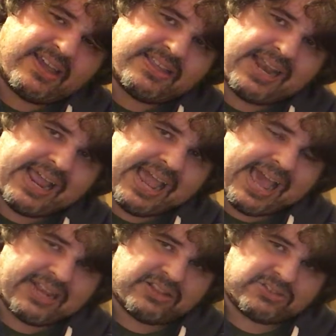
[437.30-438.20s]
and then I
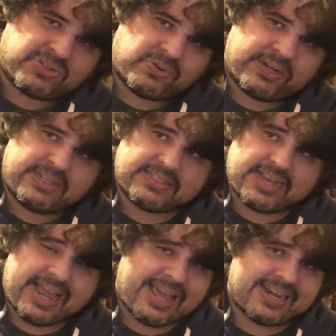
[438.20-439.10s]
added those greens,
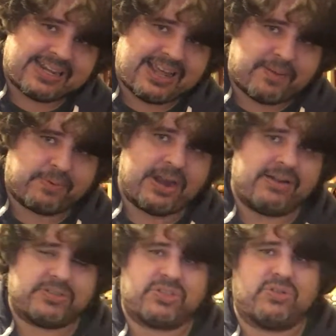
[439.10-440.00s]
and I added a lot of
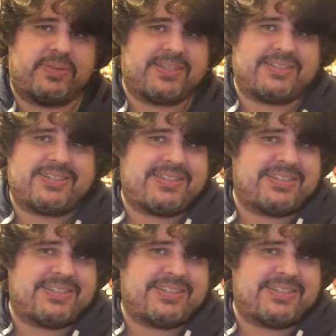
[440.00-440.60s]
brown too, because this